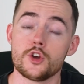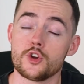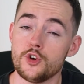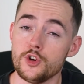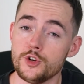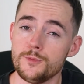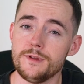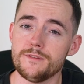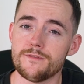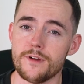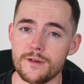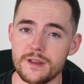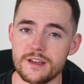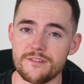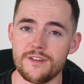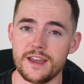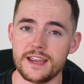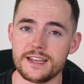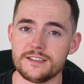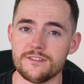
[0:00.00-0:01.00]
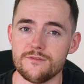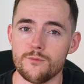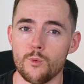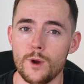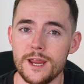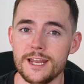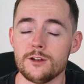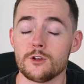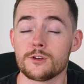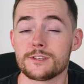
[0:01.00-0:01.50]
could be very effective
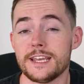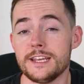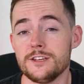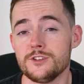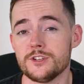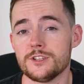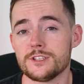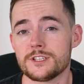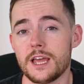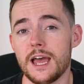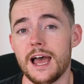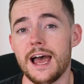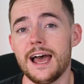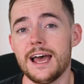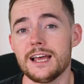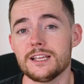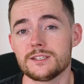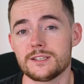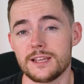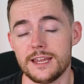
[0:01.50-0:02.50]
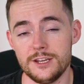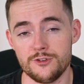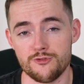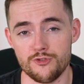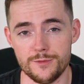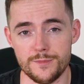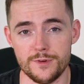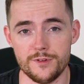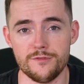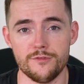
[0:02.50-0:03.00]
weight loss agents as a
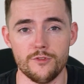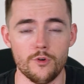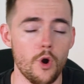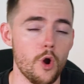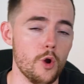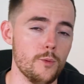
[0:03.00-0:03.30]
treatment for